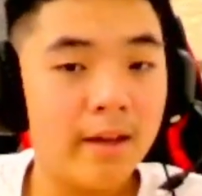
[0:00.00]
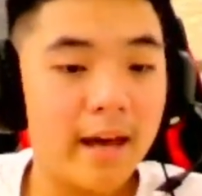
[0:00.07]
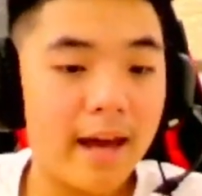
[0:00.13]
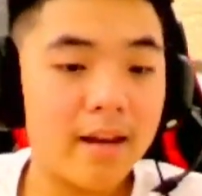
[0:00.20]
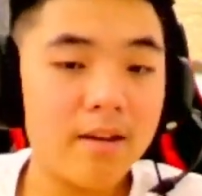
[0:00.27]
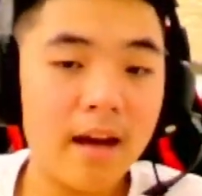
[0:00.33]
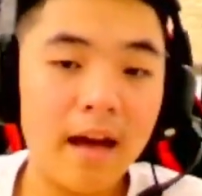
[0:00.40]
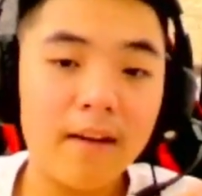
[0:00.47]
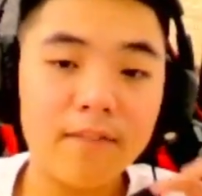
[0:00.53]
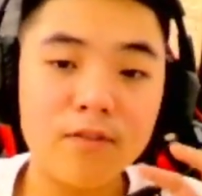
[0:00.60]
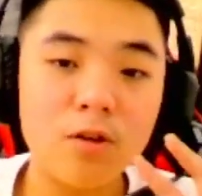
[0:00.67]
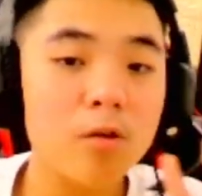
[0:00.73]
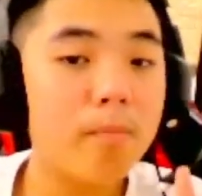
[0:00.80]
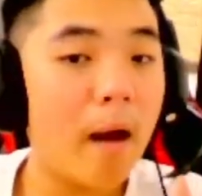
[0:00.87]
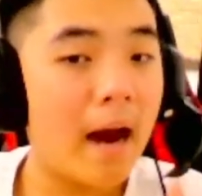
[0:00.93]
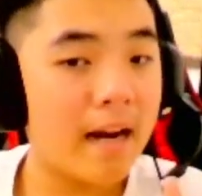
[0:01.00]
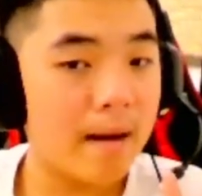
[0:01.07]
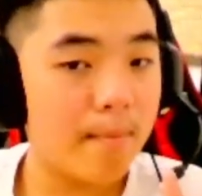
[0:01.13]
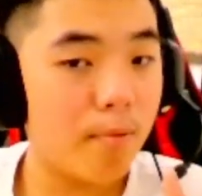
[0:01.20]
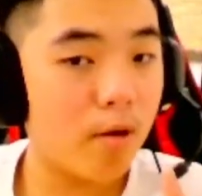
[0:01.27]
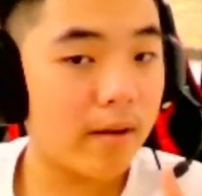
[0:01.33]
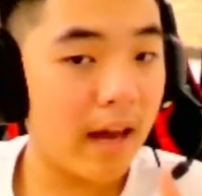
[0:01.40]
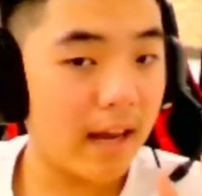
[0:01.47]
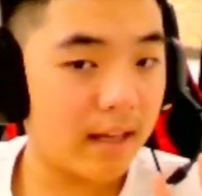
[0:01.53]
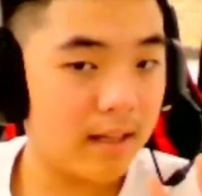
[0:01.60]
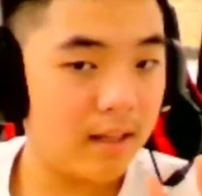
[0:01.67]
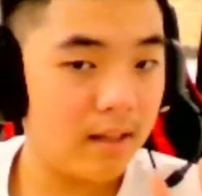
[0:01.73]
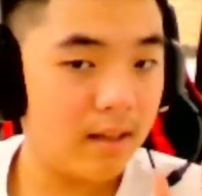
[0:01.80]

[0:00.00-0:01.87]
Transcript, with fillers: and you have two pineapple cake,